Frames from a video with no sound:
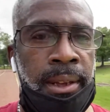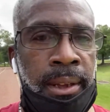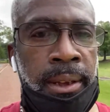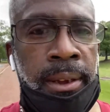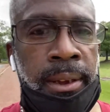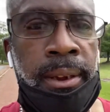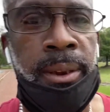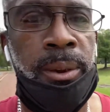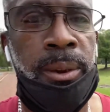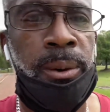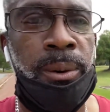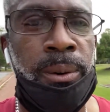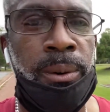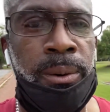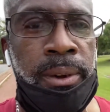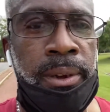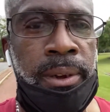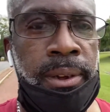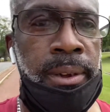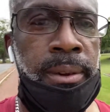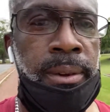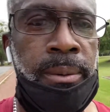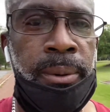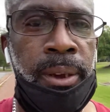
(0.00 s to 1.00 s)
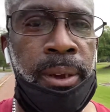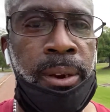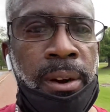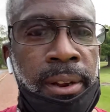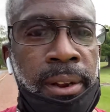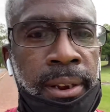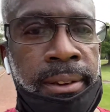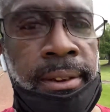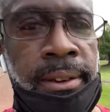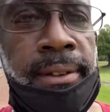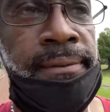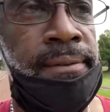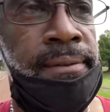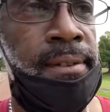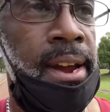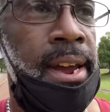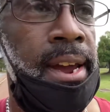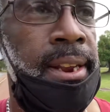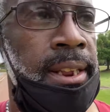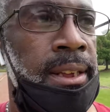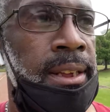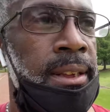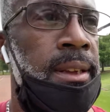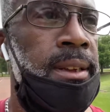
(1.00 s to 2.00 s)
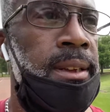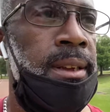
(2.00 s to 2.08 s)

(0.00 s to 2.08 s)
you know, we call it Good Friday,